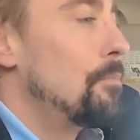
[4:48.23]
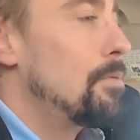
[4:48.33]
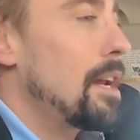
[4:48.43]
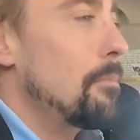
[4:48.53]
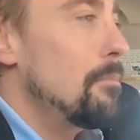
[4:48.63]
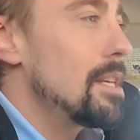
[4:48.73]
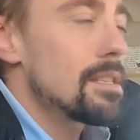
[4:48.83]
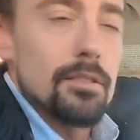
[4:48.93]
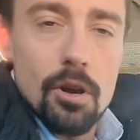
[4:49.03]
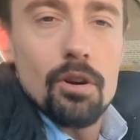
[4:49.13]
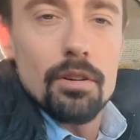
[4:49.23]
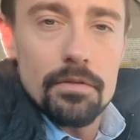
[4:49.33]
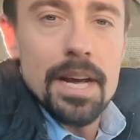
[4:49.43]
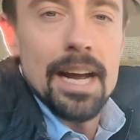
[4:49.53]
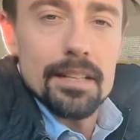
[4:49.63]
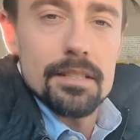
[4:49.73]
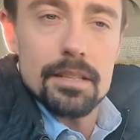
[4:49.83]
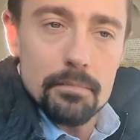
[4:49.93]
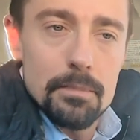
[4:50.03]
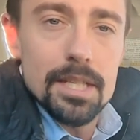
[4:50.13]
But I miss longer fasts.
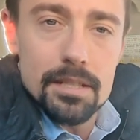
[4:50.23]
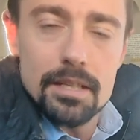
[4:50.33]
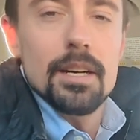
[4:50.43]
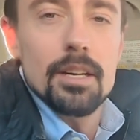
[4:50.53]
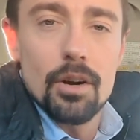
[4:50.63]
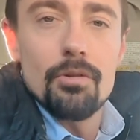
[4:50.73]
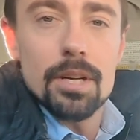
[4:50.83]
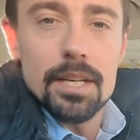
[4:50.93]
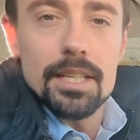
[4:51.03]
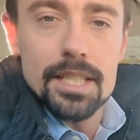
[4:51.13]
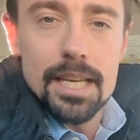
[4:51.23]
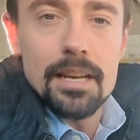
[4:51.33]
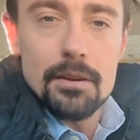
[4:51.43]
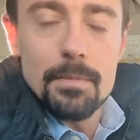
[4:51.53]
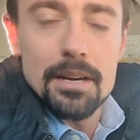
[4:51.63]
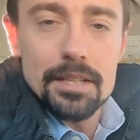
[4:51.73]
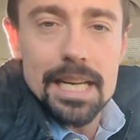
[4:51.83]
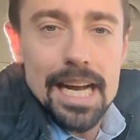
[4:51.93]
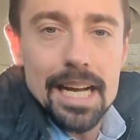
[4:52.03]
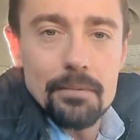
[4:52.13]
I miss going an extended amount of
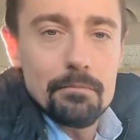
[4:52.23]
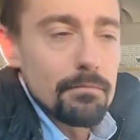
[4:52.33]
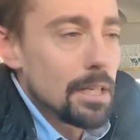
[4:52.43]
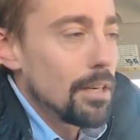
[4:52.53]
time